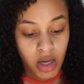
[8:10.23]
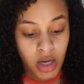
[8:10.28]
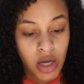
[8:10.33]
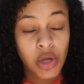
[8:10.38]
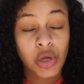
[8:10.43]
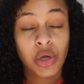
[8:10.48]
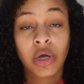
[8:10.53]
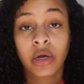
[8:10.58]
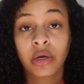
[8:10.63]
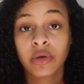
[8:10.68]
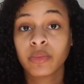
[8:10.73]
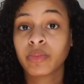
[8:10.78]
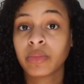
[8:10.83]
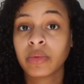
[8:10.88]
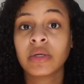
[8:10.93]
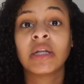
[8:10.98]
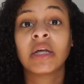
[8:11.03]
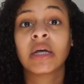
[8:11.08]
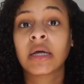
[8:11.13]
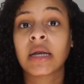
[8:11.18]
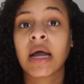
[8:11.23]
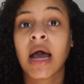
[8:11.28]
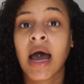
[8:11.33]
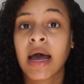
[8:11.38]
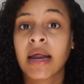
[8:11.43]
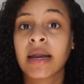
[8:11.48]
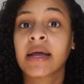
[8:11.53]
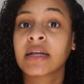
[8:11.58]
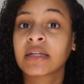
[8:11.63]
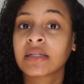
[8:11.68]
And you're going to be looking a
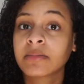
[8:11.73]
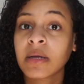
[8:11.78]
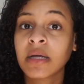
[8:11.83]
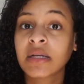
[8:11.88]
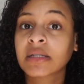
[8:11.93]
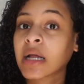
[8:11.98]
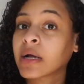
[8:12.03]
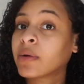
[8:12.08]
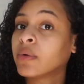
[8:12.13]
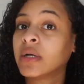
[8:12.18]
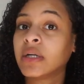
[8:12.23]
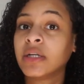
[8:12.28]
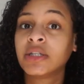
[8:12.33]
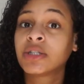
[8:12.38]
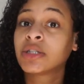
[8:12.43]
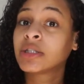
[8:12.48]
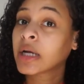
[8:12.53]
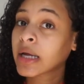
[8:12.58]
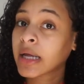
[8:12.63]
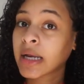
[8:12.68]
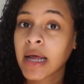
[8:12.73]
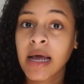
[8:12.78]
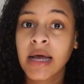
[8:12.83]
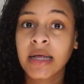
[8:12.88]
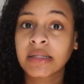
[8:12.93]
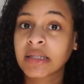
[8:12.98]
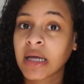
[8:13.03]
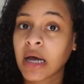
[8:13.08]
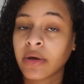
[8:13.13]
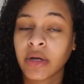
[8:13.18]
hot ass mess like one of these chicken
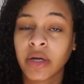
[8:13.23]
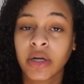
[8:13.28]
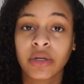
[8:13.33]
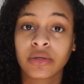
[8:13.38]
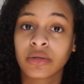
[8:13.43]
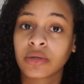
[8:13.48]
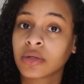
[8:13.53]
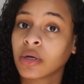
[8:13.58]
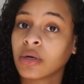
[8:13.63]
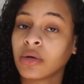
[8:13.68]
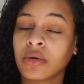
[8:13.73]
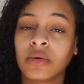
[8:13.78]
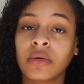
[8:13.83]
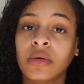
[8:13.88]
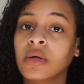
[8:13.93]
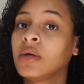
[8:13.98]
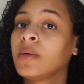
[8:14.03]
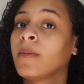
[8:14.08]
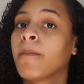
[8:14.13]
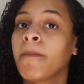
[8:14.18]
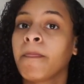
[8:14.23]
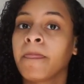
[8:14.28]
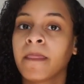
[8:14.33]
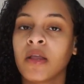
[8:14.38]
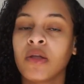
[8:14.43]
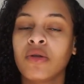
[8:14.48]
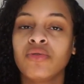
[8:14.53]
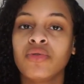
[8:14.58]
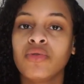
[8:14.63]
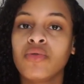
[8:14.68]
heads out here. So
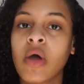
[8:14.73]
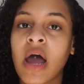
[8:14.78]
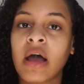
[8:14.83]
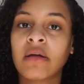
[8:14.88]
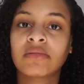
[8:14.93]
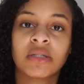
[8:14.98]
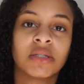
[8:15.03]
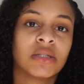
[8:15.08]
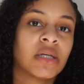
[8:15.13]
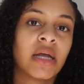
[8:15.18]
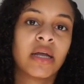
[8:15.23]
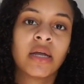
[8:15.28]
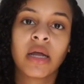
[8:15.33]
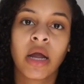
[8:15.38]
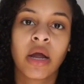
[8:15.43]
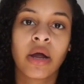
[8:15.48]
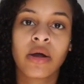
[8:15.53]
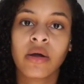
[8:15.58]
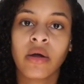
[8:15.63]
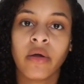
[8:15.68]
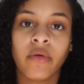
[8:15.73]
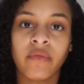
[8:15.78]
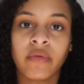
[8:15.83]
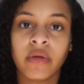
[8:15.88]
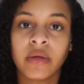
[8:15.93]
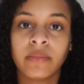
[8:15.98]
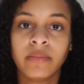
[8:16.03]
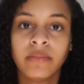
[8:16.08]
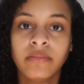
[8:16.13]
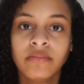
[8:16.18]
you, you have to take care of
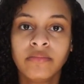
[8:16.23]
it